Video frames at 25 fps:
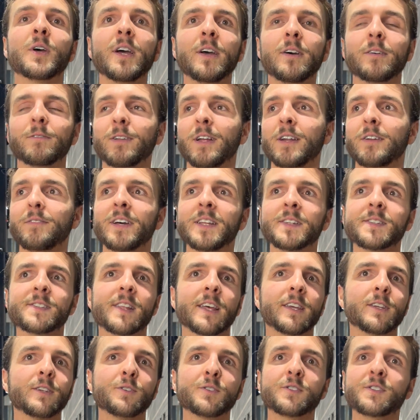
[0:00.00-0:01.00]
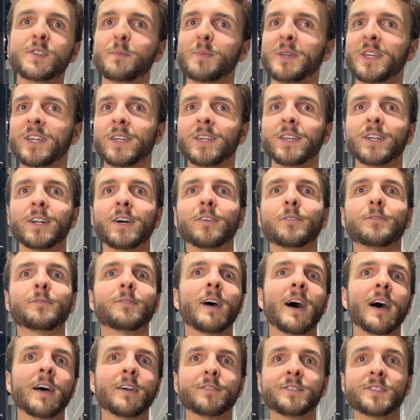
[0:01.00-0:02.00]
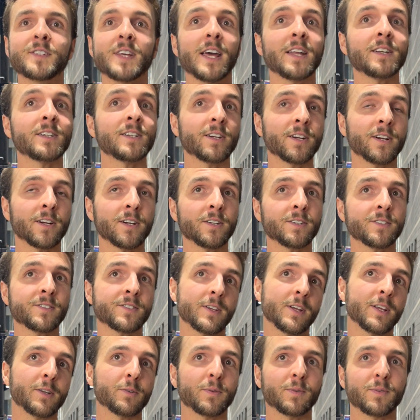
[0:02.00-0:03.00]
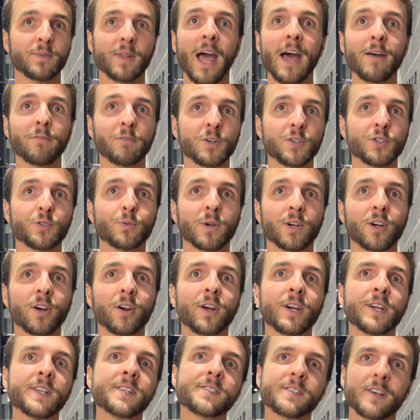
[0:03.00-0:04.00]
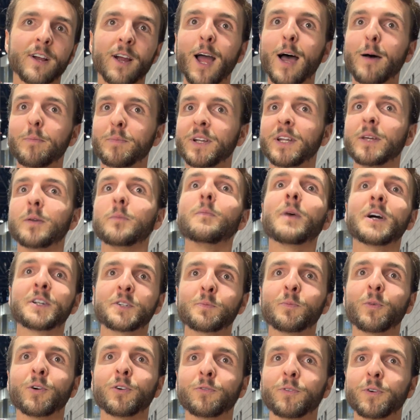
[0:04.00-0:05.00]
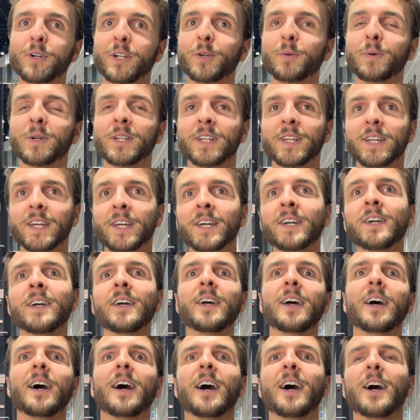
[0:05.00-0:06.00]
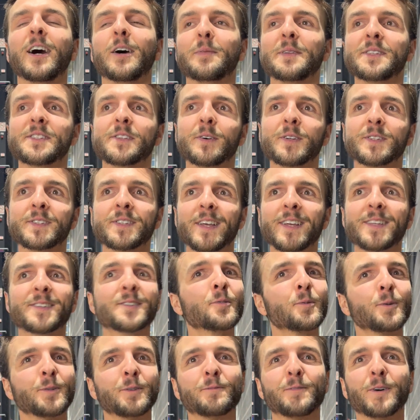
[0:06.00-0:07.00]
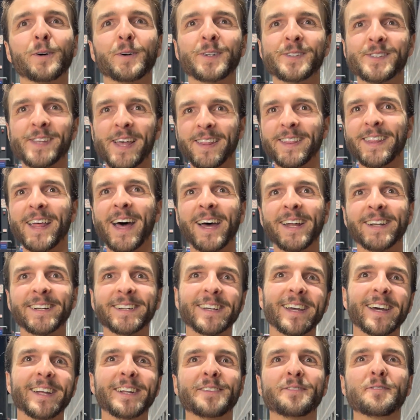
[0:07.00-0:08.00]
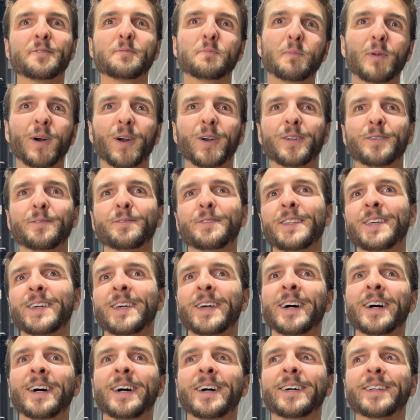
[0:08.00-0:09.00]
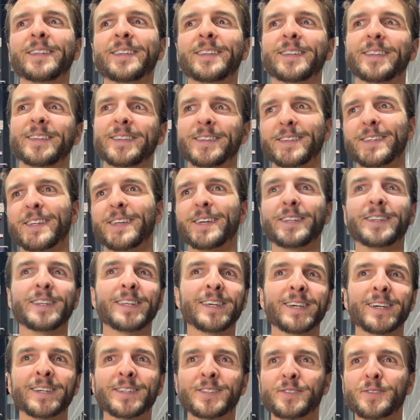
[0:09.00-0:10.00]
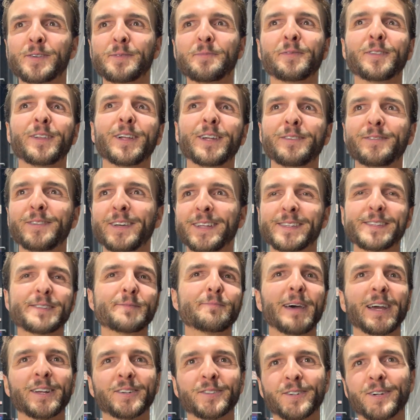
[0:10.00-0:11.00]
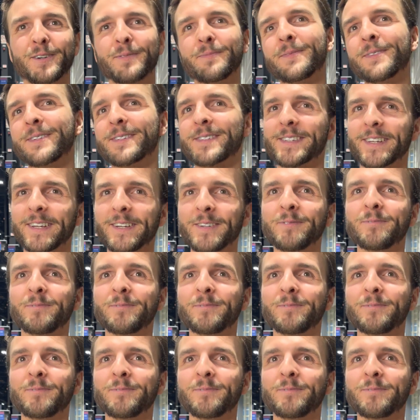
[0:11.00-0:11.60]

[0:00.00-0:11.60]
Flood events that used to be, 5-10 years in average recurrence are happening much more frequently. And so it's cool to focus on that kind of part of the extreme flood event spectrum. So.